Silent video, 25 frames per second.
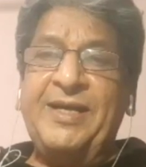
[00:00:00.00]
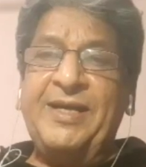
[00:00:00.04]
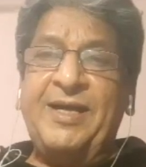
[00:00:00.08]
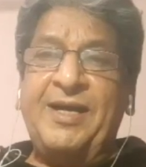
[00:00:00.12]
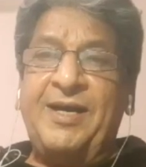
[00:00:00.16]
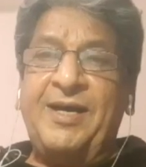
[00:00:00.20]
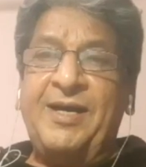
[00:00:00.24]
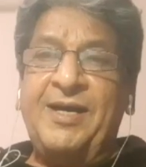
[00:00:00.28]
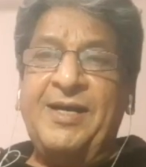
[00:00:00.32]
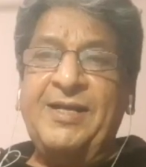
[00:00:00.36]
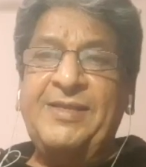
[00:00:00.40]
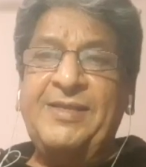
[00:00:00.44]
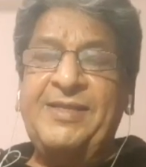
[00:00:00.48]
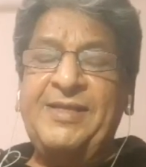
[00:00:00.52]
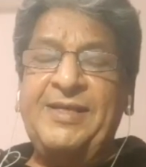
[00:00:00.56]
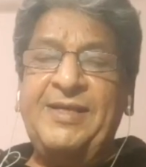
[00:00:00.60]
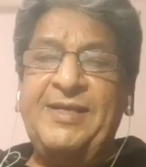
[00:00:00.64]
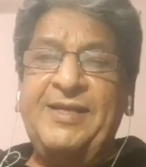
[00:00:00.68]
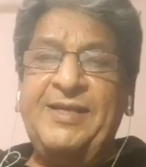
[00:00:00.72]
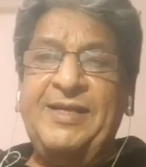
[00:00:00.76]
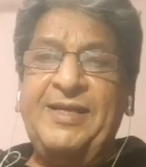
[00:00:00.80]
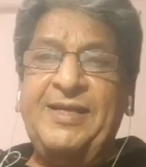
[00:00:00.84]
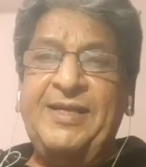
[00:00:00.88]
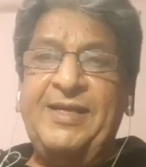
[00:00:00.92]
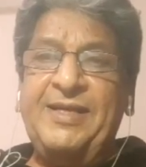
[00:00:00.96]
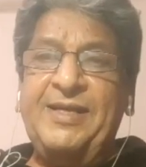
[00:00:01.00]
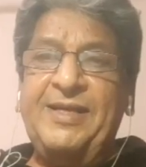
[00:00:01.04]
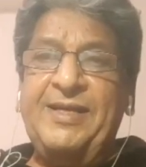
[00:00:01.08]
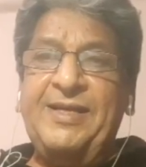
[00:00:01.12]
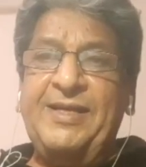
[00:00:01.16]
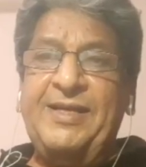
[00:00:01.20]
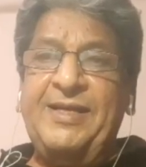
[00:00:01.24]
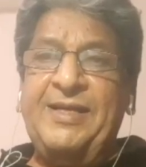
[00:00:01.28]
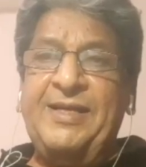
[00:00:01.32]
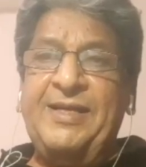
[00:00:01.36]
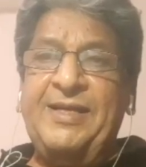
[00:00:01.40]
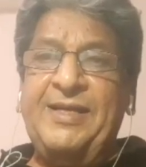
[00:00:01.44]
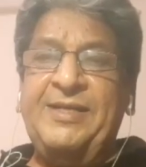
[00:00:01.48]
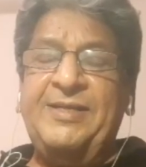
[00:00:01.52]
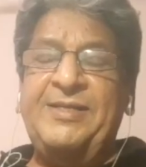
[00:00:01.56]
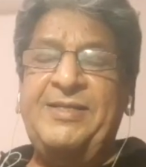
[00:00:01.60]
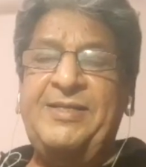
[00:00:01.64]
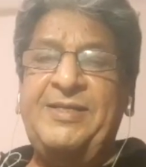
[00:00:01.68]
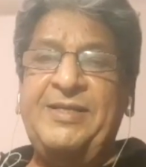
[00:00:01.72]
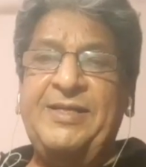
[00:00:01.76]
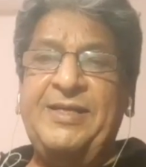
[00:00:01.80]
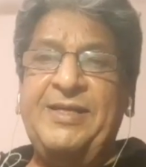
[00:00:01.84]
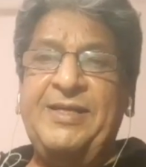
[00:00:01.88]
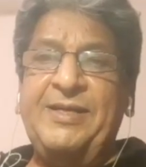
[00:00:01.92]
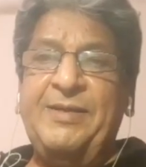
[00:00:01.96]
Earth is
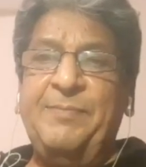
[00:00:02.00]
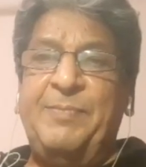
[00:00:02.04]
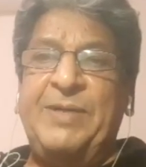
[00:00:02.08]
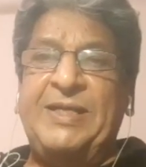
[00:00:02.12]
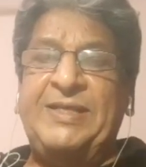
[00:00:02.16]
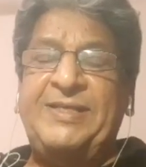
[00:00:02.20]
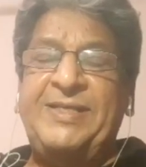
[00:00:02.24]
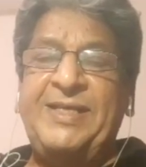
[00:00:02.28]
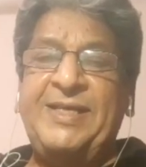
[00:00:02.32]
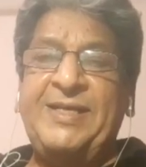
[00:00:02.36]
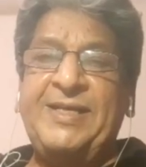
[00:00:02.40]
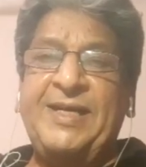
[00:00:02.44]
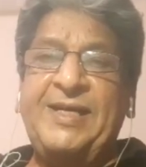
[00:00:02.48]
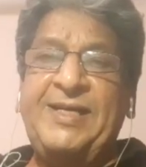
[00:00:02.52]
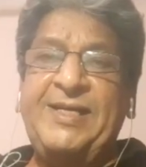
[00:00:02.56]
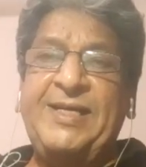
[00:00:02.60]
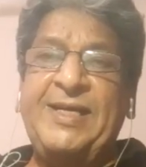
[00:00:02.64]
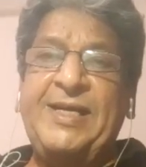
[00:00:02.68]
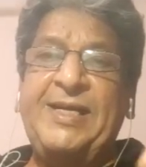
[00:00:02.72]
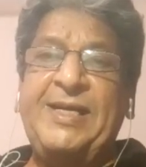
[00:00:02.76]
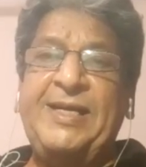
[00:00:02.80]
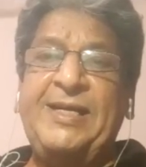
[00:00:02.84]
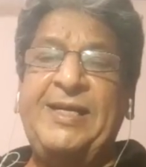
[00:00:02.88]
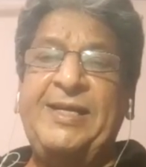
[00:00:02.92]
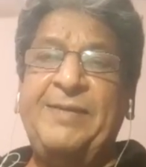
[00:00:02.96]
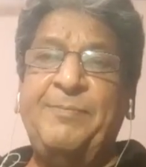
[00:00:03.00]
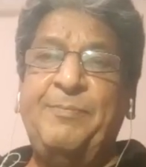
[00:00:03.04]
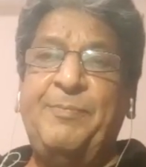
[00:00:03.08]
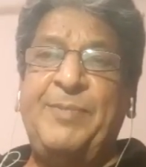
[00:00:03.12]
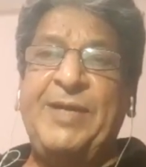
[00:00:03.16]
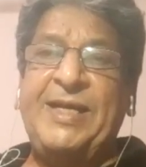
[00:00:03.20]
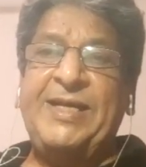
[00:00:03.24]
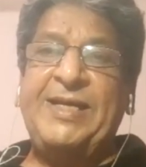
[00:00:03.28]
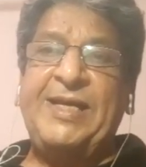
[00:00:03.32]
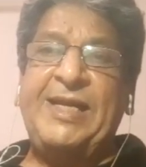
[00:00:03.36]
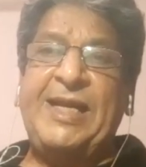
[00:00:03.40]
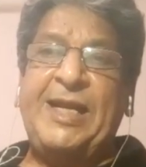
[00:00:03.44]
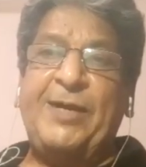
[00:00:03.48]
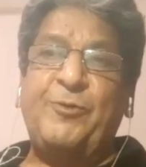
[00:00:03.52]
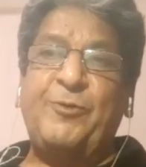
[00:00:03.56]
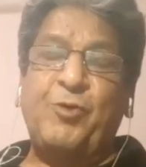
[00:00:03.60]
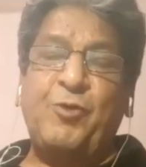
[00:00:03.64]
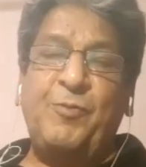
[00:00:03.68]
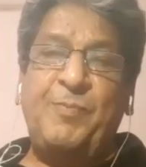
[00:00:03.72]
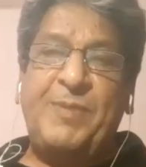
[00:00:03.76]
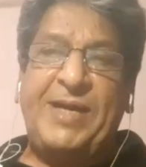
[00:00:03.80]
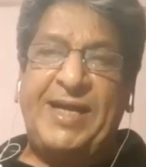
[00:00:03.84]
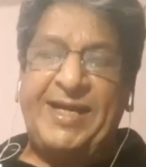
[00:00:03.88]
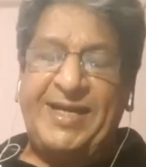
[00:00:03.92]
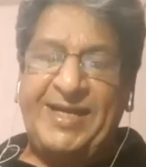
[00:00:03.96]
basically a big
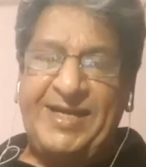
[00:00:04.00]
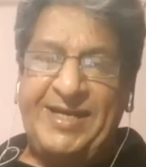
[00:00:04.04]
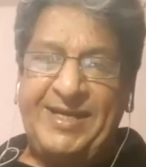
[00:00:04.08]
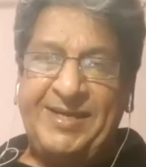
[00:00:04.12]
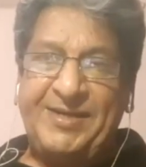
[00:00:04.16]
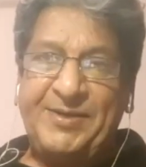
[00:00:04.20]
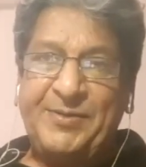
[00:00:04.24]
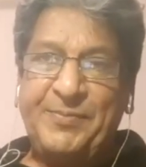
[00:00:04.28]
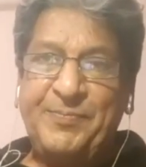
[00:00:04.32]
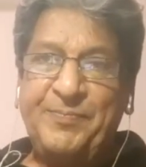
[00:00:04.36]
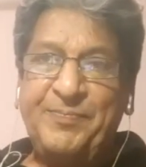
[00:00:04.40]
electromagnet.